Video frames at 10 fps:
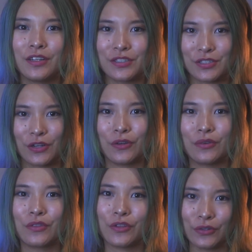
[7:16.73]

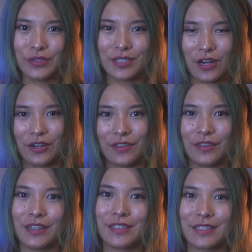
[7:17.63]
So those are
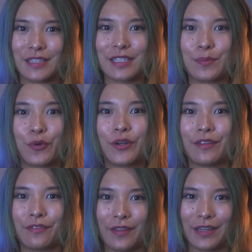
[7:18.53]
the 6
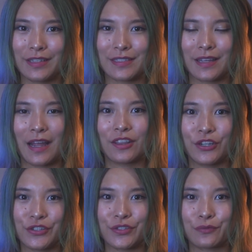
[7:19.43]
important things that I
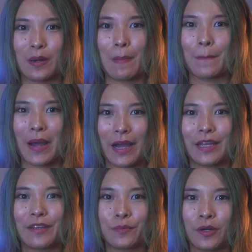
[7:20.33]
learned from
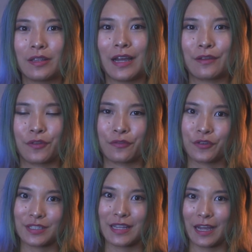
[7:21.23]
buying pot light for
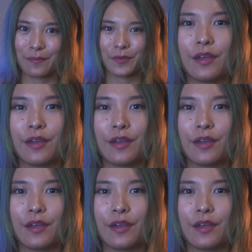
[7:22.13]
the first time.